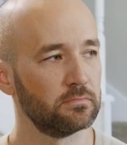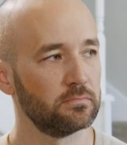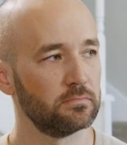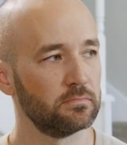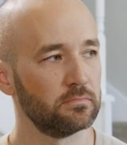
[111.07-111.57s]

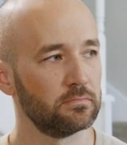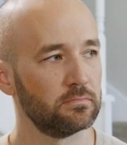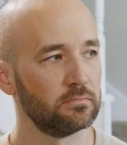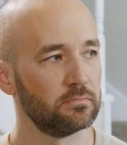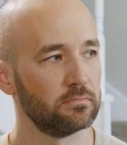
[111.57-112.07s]

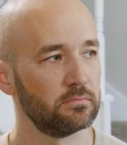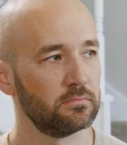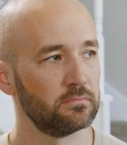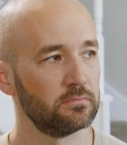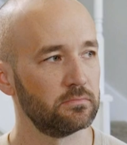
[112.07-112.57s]

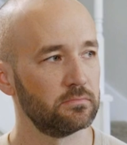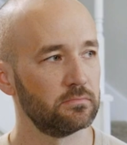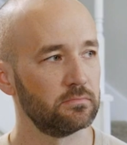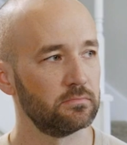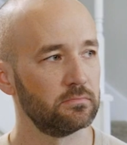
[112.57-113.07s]

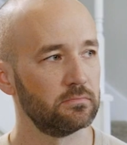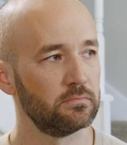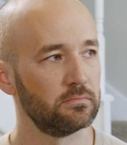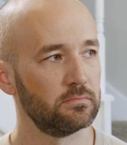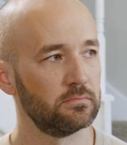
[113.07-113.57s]

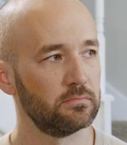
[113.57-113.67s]
The person shown says nothing.